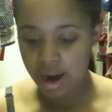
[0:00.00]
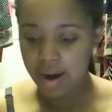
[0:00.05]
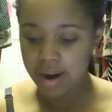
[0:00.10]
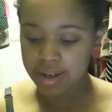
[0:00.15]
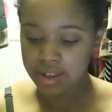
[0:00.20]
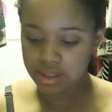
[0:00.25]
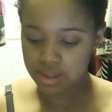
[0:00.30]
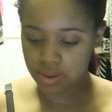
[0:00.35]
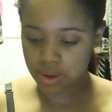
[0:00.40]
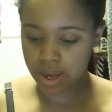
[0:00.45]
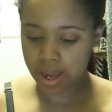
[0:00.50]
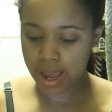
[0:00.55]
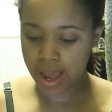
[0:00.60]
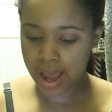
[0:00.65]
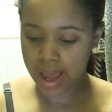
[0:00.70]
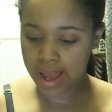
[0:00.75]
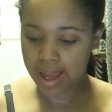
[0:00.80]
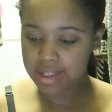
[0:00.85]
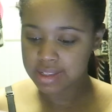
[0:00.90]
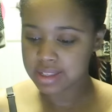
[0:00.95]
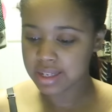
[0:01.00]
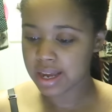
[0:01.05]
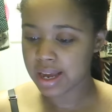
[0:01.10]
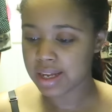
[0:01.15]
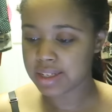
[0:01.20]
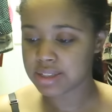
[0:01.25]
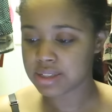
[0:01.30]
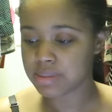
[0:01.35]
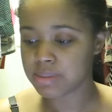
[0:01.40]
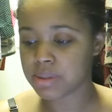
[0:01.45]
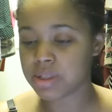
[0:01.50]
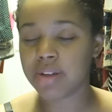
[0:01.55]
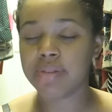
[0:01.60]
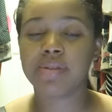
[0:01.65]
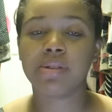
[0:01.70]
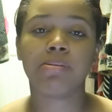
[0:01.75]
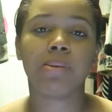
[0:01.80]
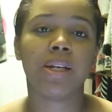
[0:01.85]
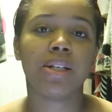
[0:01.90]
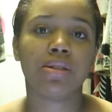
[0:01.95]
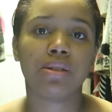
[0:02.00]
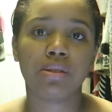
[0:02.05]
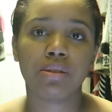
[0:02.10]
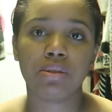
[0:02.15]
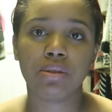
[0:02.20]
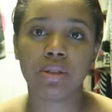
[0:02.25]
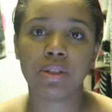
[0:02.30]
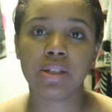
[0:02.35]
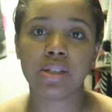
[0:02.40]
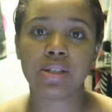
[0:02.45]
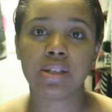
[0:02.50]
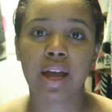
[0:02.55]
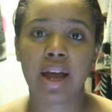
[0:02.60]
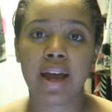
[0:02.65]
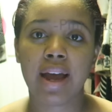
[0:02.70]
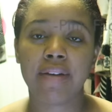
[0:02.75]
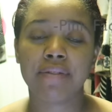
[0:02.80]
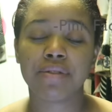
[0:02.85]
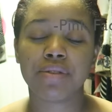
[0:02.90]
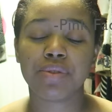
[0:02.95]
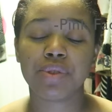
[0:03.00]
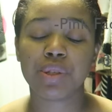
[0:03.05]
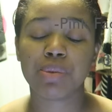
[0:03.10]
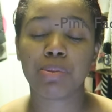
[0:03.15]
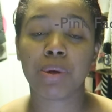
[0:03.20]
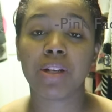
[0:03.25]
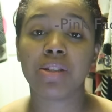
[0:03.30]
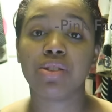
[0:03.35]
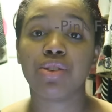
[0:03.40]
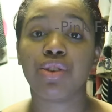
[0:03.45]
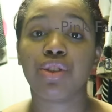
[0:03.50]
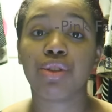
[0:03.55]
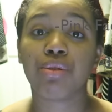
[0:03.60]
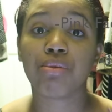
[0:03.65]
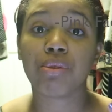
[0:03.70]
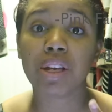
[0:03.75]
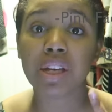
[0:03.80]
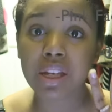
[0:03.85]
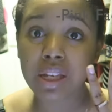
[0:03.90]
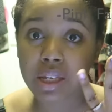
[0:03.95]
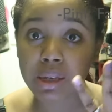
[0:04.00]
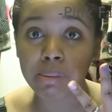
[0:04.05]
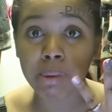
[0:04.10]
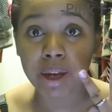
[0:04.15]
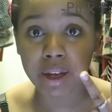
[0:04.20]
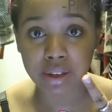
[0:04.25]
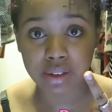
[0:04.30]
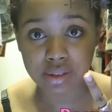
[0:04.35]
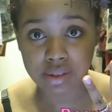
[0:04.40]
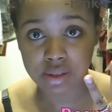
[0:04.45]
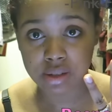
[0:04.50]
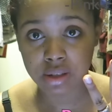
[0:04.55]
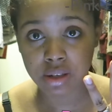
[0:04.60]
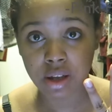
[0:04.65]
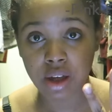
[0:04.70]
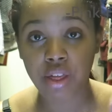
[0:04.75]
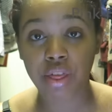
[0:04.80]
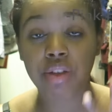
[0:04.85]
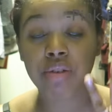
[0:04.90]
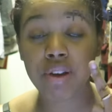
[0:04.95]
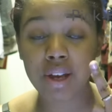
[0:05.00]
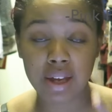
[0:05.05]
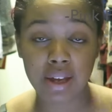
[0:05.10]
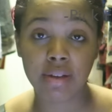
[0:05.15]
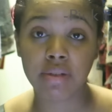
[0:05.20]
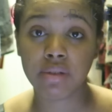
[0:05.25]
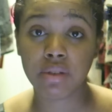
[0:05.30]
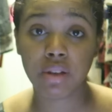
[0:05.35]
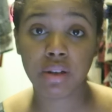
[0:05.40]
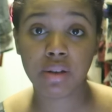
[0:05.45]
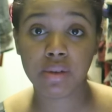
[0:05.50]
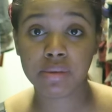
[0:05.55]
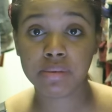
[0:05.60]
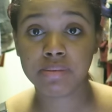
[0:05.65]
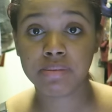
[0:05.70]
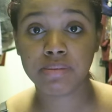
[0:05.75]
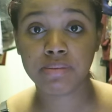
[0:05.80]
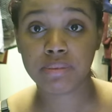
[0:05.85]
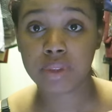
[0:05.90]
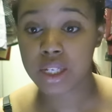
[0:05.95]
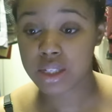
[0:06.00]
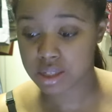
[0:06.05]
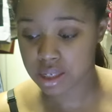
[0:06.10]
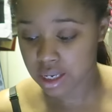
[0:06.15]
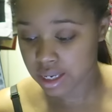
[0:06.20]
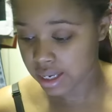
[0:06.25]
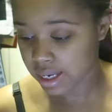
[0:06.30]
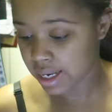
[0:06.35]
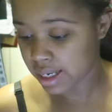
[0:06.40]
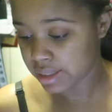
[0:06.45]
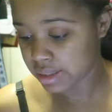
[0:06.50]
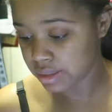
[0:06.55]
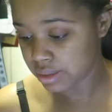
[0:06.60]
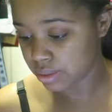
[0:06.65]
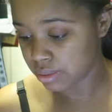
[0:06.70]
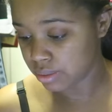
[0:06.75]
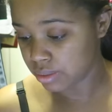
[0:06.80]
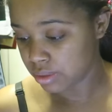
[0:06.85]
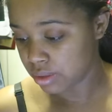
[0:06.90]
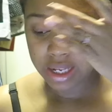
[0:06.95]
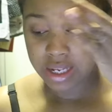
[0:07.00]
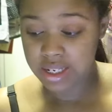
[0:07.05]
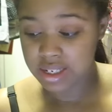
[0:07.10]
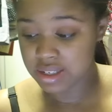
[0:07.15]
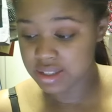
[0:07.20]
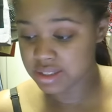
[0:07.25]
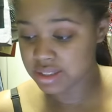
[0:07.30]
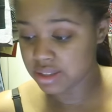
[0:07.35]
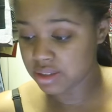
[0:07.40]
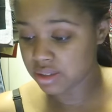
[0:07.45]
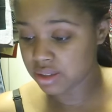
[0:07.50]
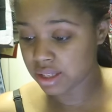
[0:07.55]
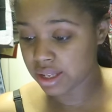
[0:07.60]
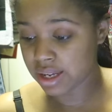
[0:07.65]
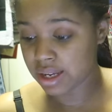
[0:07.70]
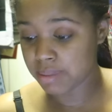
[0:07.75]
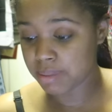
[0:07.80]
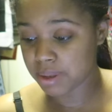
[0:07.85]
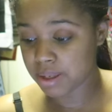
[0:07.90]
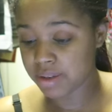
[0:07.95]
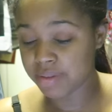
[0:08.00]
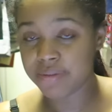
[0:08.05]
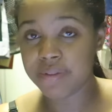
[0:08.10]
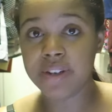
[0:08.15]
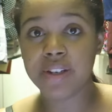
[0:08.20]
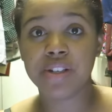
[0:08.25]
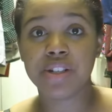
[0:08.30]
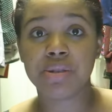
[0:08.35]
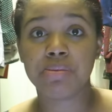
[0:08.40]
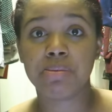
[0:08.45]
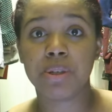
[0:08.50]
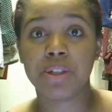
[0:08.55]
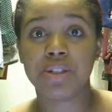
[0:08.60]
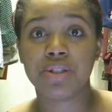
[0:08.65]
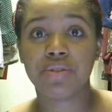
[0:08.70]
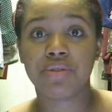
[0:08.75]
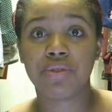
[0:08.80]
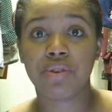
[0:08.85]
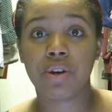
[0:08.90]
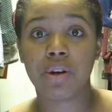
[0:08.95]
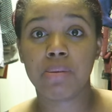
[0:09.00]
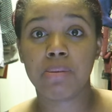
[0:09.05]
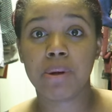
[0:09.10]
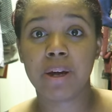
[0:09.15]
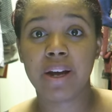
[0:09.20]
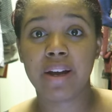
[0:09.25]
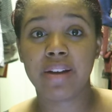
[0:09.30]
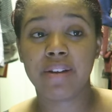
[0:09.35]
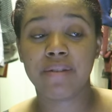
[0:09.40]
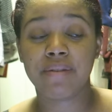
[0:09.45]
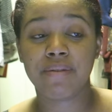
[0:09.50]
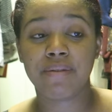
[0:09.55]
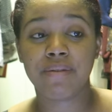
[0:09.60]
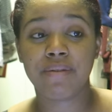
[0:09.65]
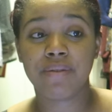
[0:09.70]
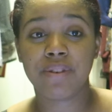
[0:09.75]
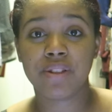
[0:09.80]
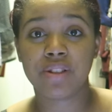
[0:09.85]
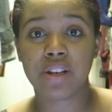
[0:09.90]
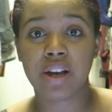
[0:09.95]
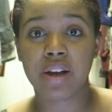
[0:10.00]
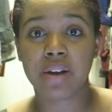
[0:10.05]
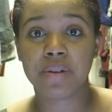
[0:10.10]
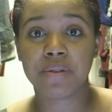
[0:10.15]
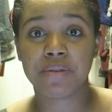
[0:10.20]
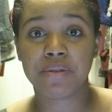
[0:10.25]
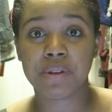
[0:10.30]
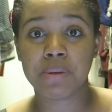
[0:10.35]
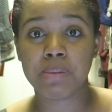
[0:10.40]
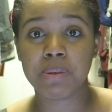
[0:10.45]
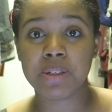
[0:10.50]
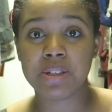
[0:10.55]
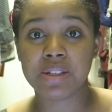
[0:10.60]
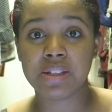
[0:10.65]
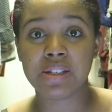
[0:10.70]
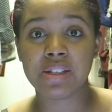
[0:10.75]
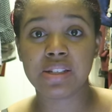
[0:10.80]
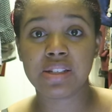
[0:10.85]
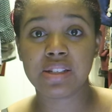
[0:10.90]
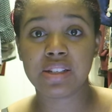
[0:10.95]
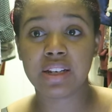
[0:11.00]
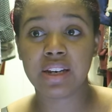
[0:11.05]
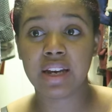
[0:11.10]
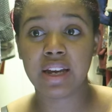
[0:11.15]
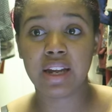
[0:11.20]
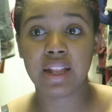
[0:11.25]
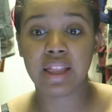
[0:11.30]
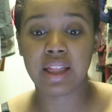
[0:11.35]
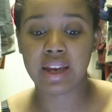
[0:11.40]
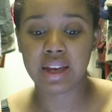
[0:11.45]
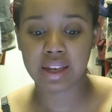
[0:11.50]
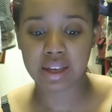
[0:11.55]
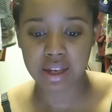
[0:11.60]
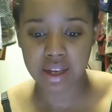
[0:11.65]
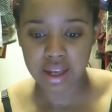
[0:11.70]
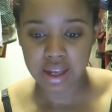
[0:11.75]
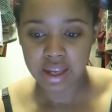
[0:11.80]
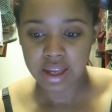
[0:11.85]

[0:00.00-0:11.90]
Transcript: All right, so I, I had to add some stuff to my to-do list. I have to respond to three emails. Three. That's all I gotta do. It doesn't look like I'm gonna finish much for my photography business today. Like,